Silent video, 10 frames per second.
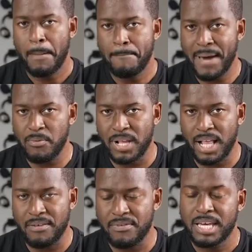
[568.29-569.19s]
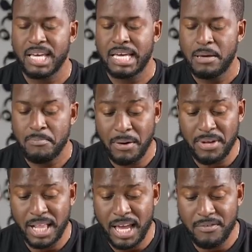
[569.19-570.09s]
Battery life. Battery
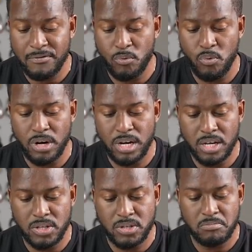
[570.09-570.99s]
life was